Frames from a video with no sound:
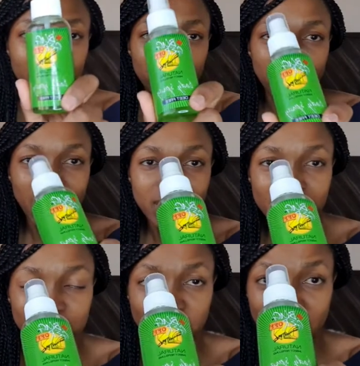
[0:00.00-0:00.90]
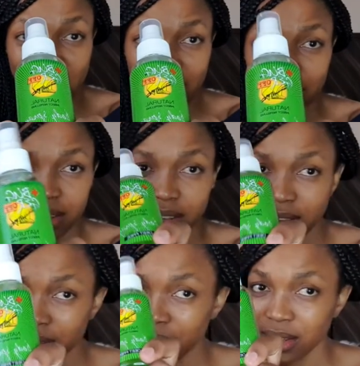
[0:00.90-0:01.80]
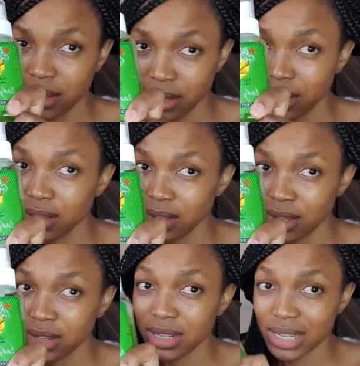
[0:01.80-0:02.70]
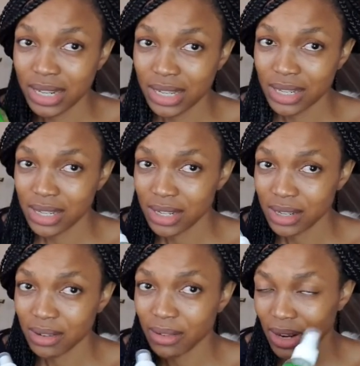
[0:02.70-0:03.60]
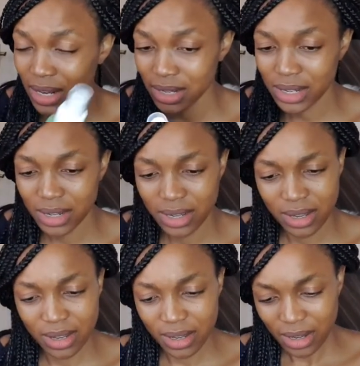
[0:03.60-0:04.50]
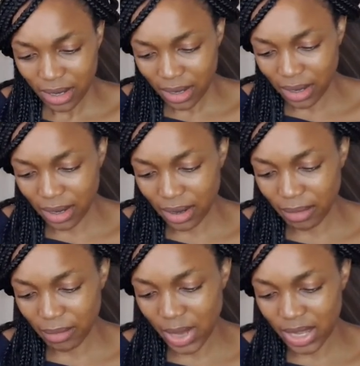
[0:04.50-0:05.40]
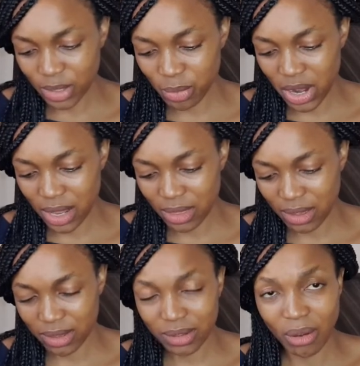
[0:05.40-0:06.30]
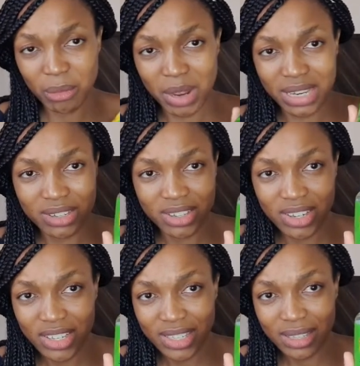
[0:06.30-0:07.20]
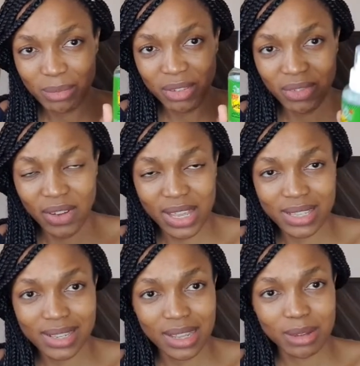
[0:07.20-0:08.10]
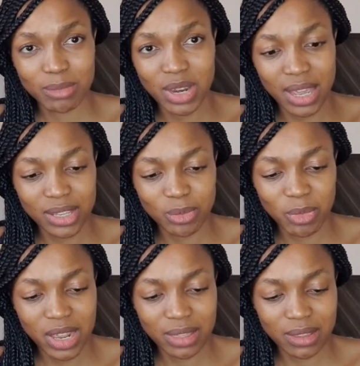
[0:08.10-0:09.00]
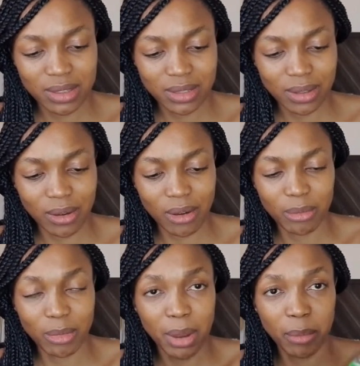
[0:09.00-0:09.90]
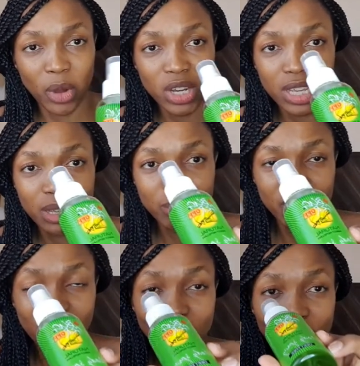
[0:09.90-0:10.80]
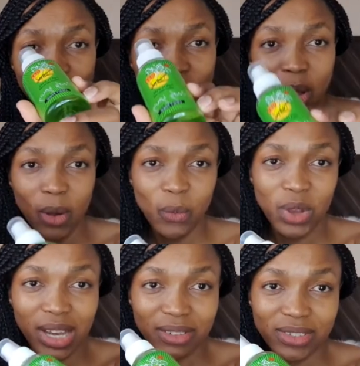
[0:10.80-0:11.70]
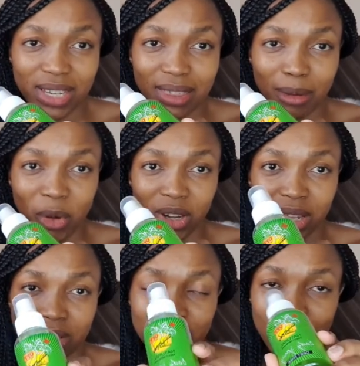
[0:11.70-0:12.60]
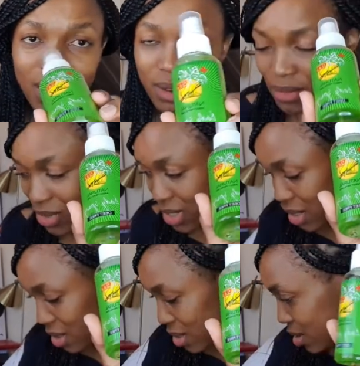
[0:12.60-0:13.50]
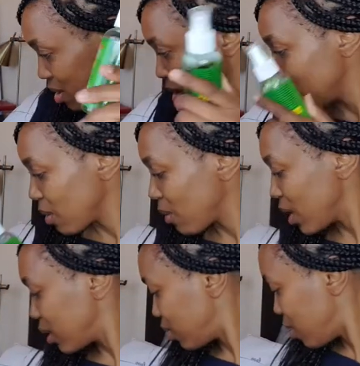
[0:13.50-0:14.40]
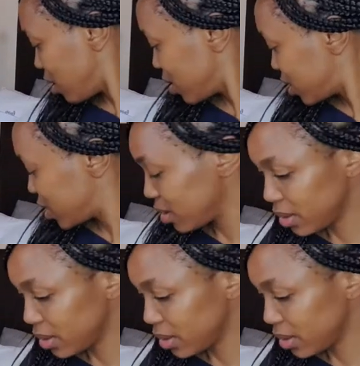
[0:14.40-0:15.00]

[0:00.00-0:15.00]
Bug spray needed, right? I sprayed this on my sheets before I slept. I sprayed this on my body before we left in the morning, so I used this quite a lot.